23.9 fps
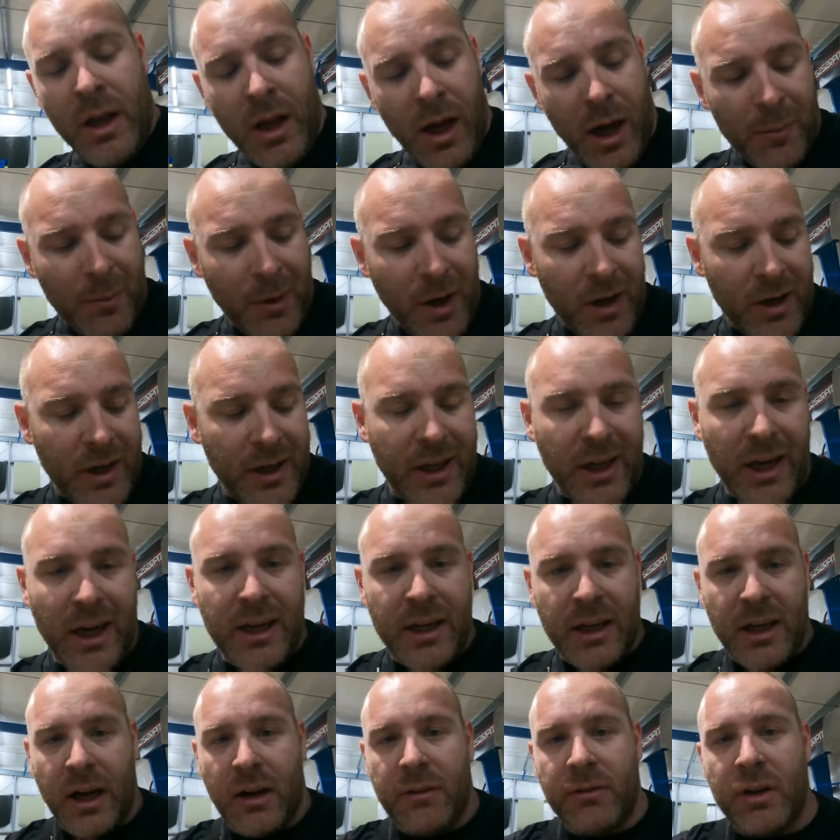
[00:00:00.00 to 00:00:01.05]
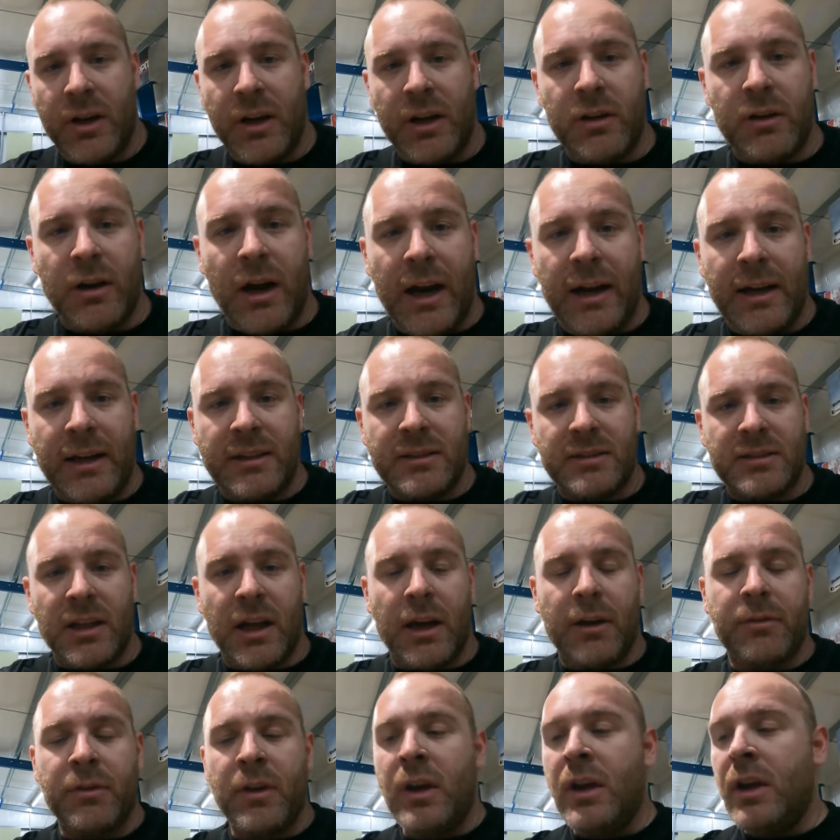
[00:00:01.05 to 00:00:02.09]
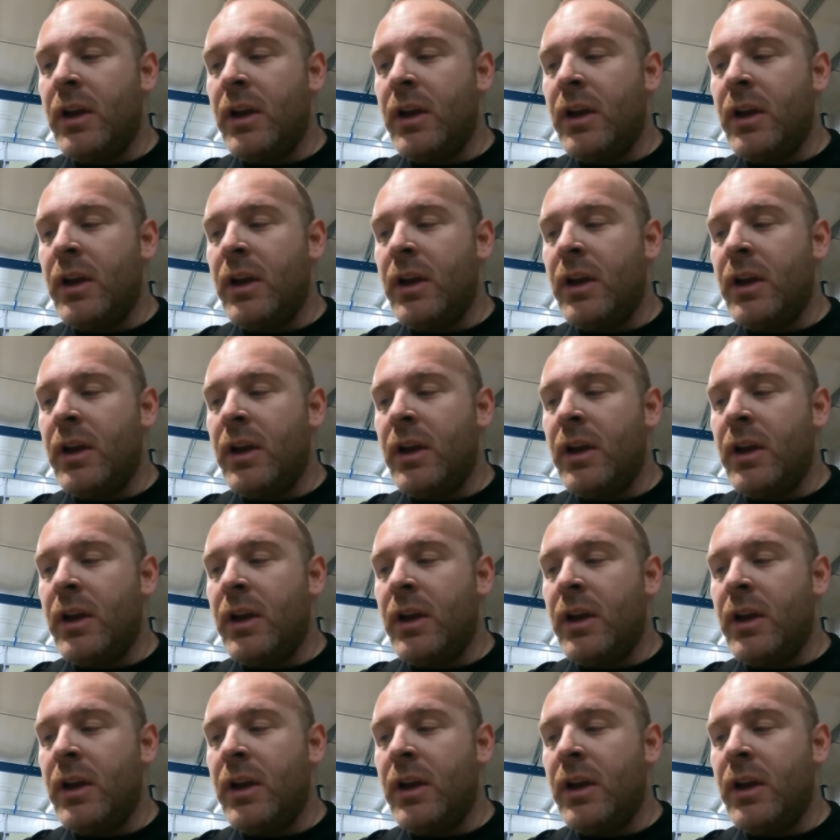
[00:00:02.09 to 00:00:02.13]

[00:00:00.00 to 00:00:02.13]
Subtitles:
I'm already kind of covered in grinding stuff.